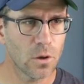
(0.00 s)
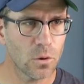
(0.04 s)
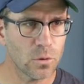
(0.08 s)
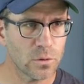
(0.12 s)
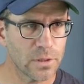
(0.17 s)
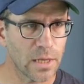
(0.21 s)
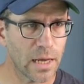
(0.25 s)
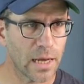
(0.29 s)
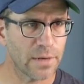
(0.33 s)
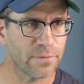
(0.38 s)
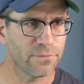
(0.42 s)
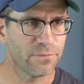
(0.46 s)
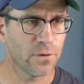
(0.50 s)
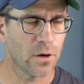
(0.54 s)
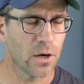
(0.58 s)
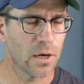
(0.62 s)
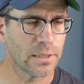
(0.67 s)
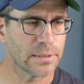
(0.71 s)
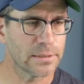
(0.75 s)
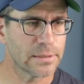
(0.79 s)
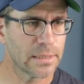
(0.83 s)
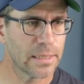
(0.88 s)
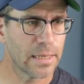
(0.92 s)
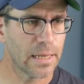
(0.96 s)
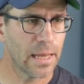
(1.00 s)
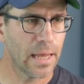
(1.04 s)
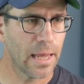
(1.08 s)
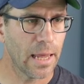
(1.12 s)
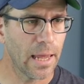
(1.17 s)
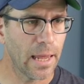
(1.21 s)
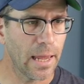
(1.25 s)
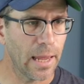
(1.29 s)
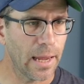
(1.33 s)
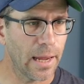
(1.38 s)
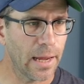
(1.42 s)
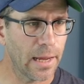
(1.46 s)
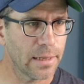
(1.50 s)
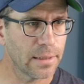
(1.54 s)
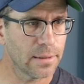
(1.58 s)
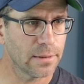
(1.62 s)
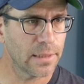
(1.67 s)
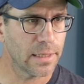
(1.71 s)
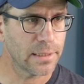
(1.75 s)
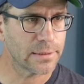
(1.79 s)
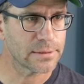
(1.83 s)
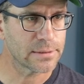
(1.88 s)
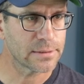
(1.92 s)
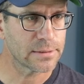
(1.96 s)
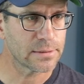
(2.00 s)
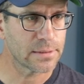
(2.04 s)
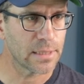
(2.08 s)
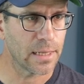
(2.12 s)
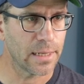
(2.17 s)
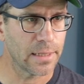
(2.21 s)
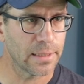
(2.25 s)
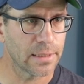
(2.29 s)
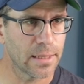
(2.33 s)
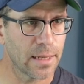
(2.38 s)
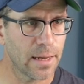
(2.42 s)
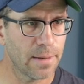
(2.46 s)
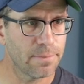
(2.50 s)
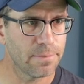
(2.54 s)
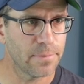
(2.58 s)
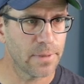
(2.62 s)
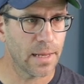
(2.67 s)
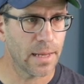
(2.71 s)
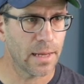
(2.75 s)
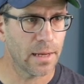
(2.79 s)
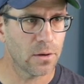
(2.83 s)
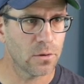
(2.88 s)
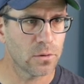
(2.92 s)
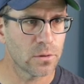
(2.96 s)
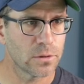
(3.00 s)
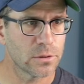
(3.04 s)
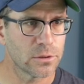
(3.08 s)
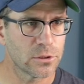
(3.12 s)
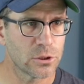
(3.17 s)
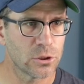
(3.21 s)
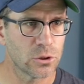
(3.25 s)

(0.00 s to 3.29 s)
load that font, and let's then come down